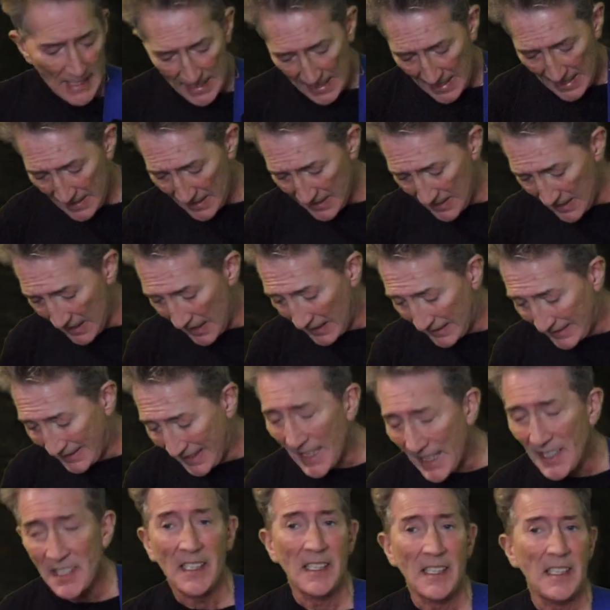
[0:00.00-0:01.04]
in a
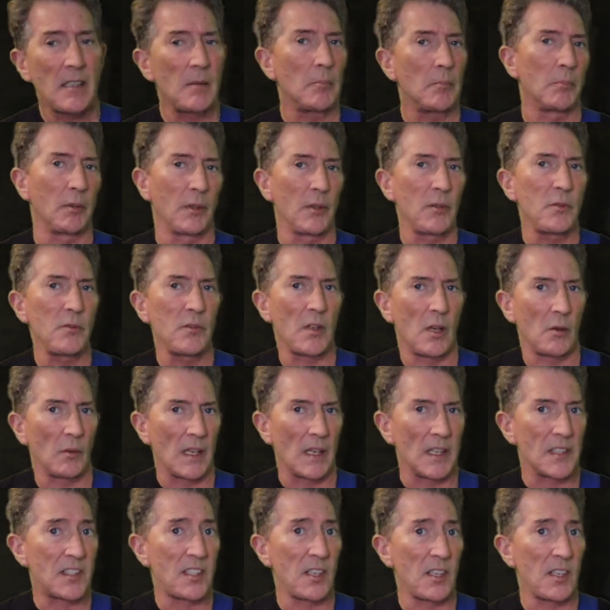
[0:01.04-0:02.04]
Catalina Blue no less.